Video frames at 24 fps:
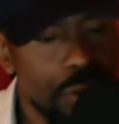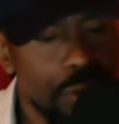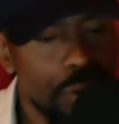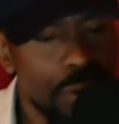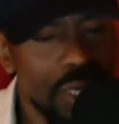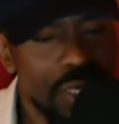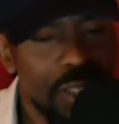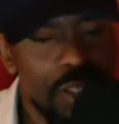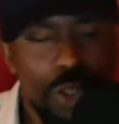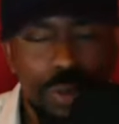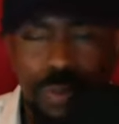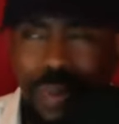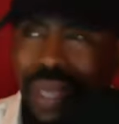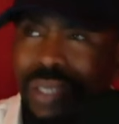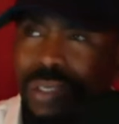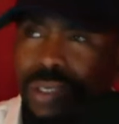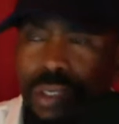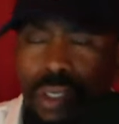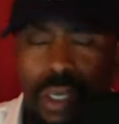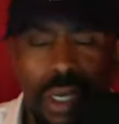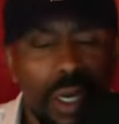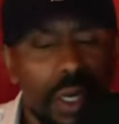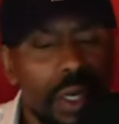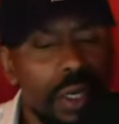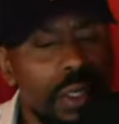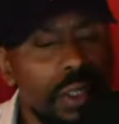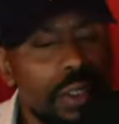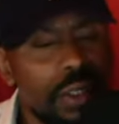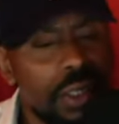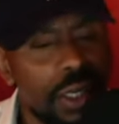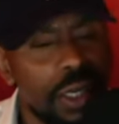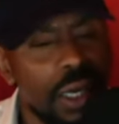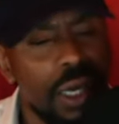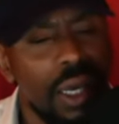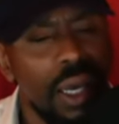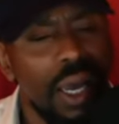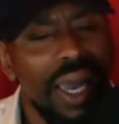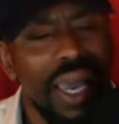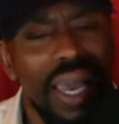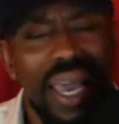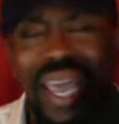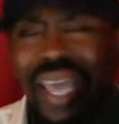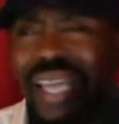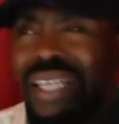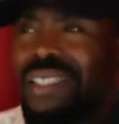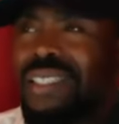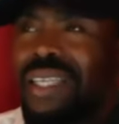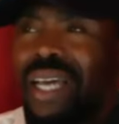especially any
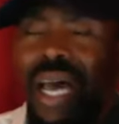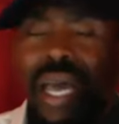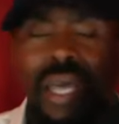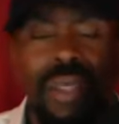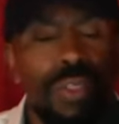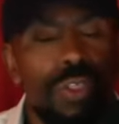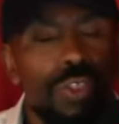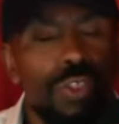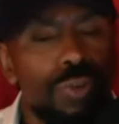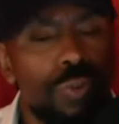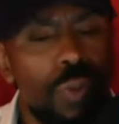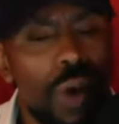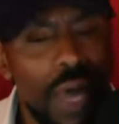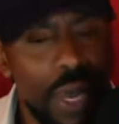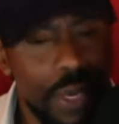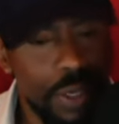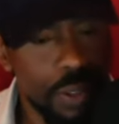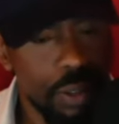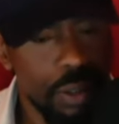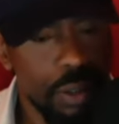anti threat